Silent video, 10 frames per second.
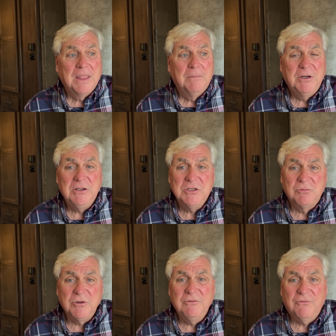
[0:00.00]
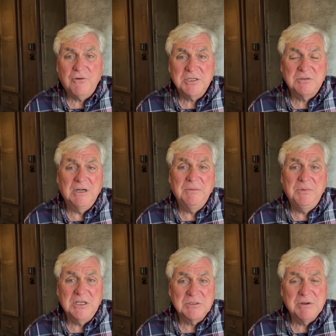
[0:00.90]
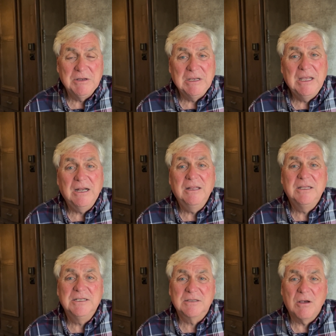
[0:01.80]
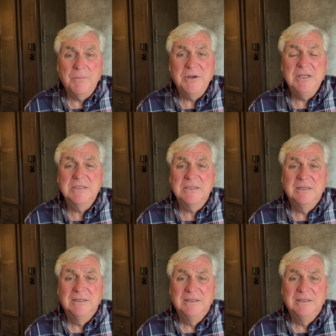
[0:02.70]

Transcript: But he was really frustrated because when you get in these companies,